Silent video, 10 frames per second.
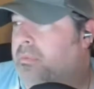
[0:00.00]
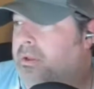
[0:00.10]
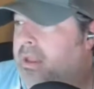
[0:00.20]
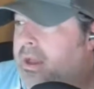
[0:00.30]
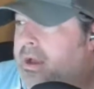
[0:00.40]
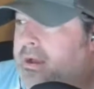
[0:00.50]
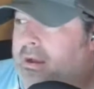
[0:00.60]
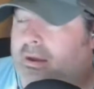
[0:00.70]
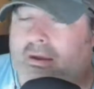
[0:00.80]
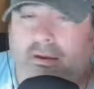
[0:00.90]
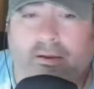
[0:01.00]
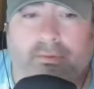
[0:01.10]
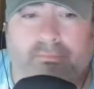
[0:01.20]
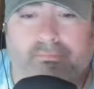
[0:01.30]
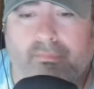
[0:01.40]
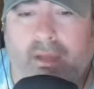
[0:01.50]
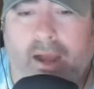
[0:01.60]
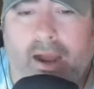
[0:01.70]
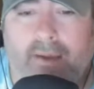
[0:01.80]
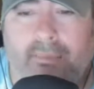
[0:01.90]
but yeah, I'm
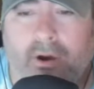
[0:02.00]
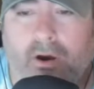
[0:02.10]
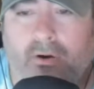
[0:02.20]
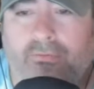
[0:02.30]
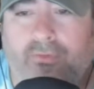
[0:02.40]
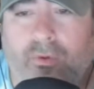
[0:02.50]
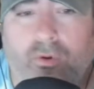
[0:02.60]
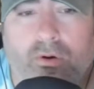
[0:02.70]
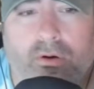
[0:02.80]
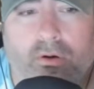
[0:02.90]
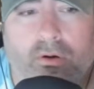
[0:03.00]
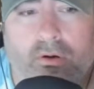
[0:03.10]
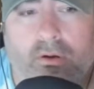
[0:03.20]
all for